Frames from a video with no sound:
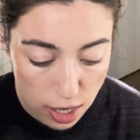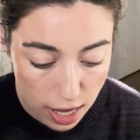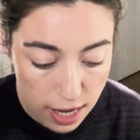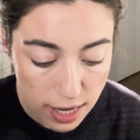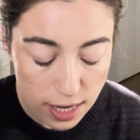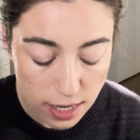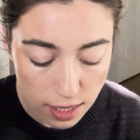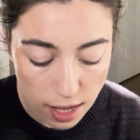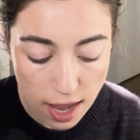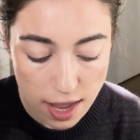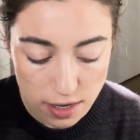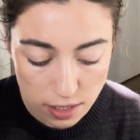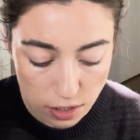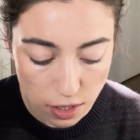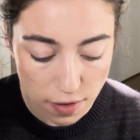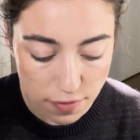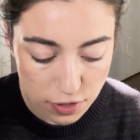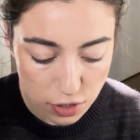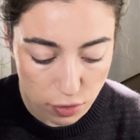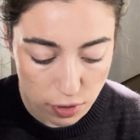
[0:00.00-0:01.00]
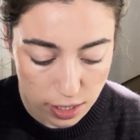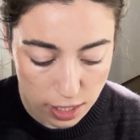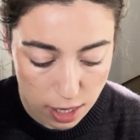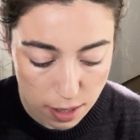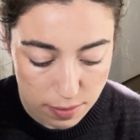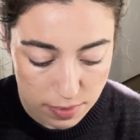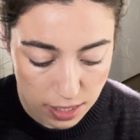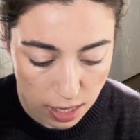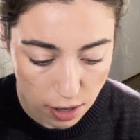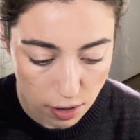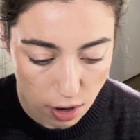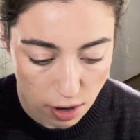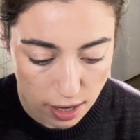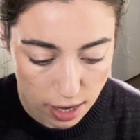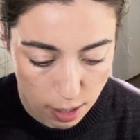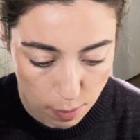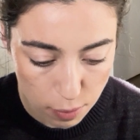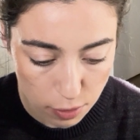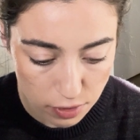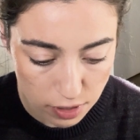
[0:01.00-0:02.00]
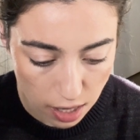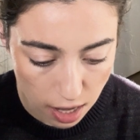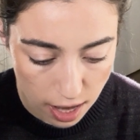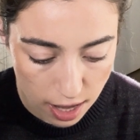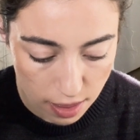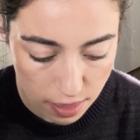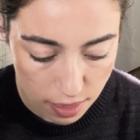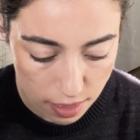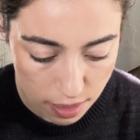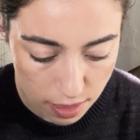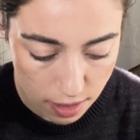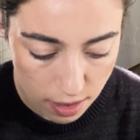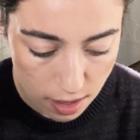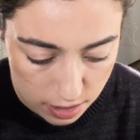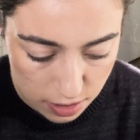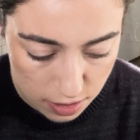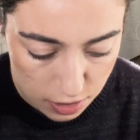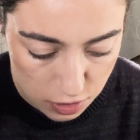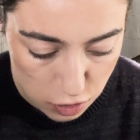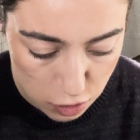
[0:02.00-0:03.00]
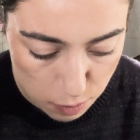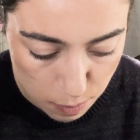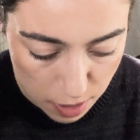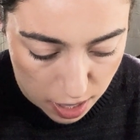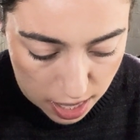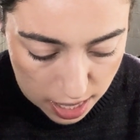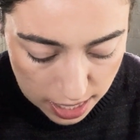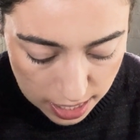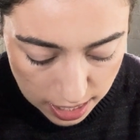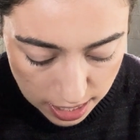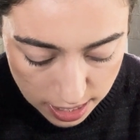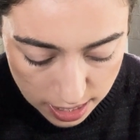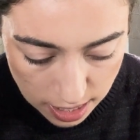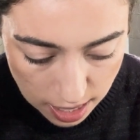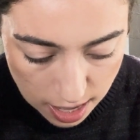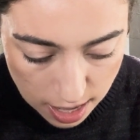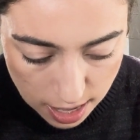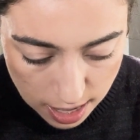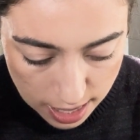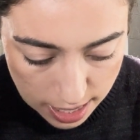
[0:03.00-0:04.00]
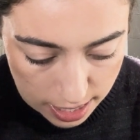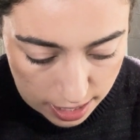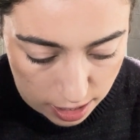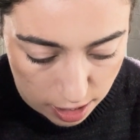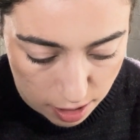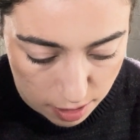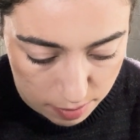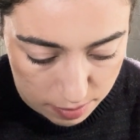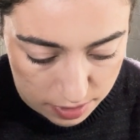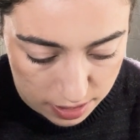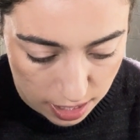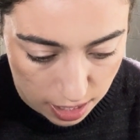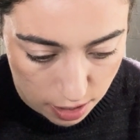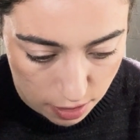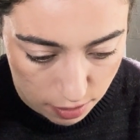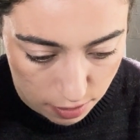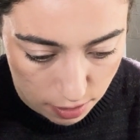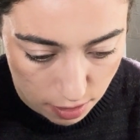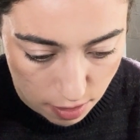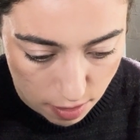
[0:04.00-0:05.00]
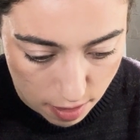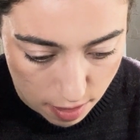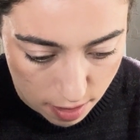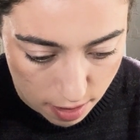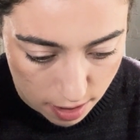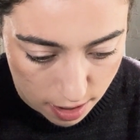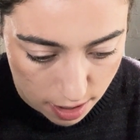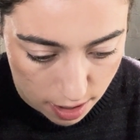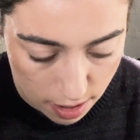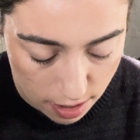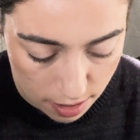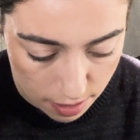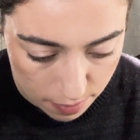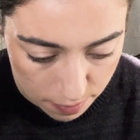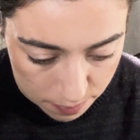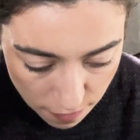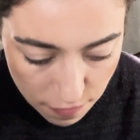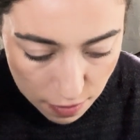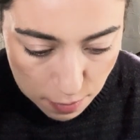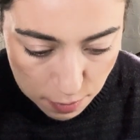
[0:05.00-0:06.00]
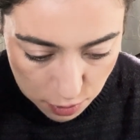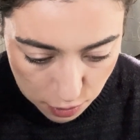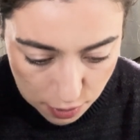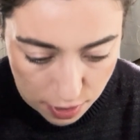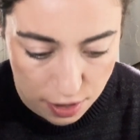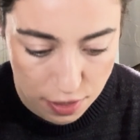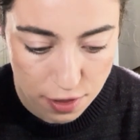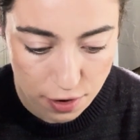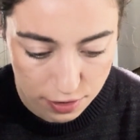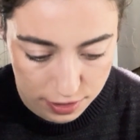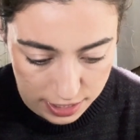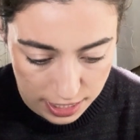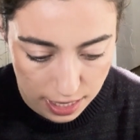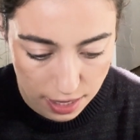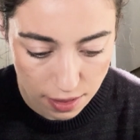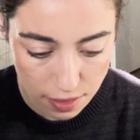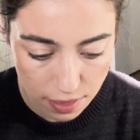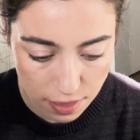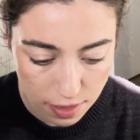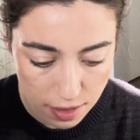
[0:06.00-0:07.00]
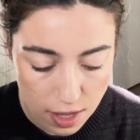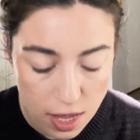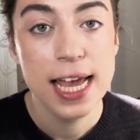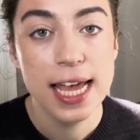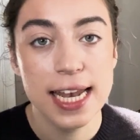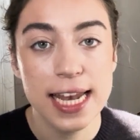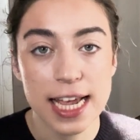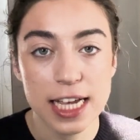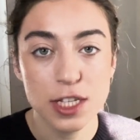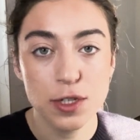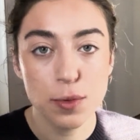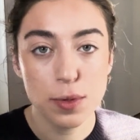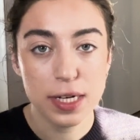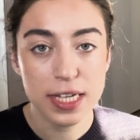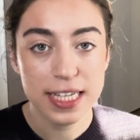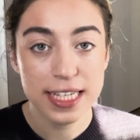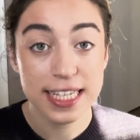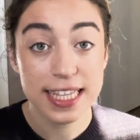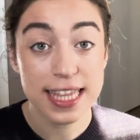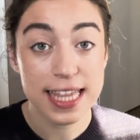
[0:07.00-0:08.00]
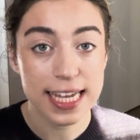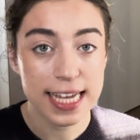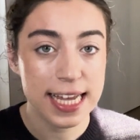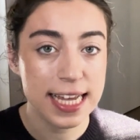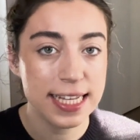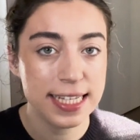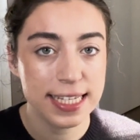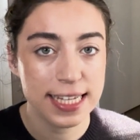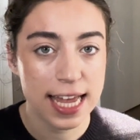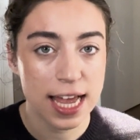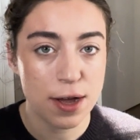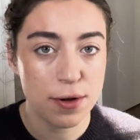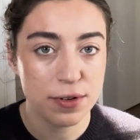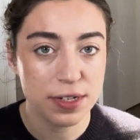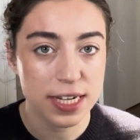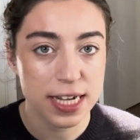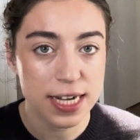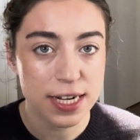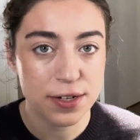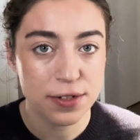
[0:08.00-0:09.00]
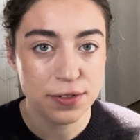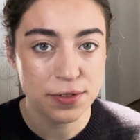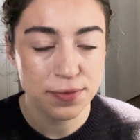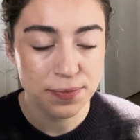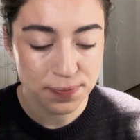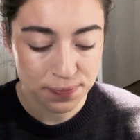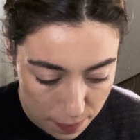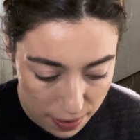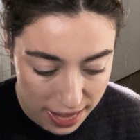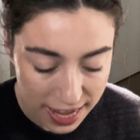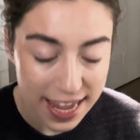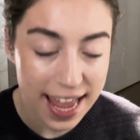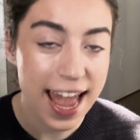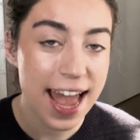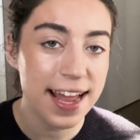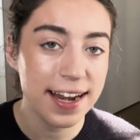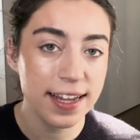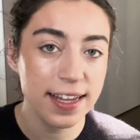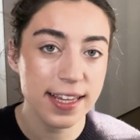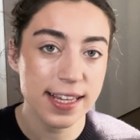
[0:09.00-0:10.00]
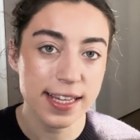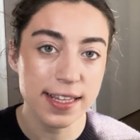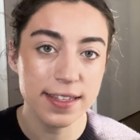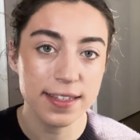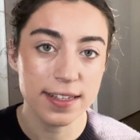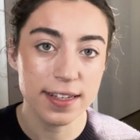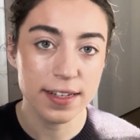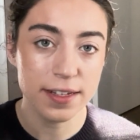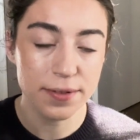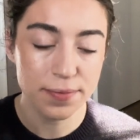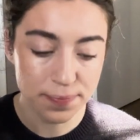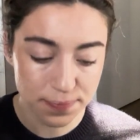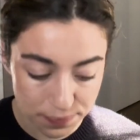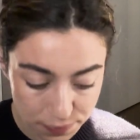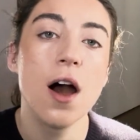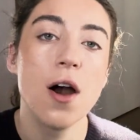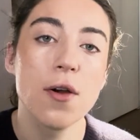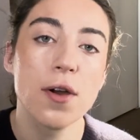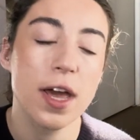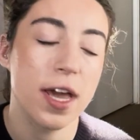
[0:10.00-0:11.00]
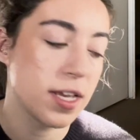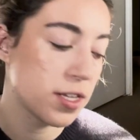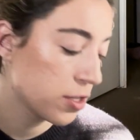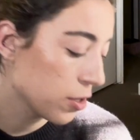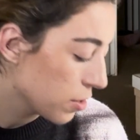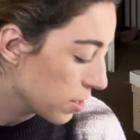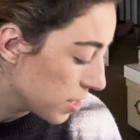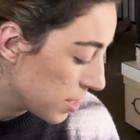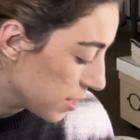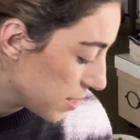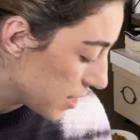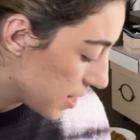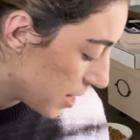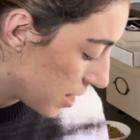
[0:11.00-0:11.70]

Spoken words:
How to End a Love Story comes out on April 9th. The Spy and I comes out on February 13th. Next one is The Kiss Countdown by Etta Easton. Okay, so this is an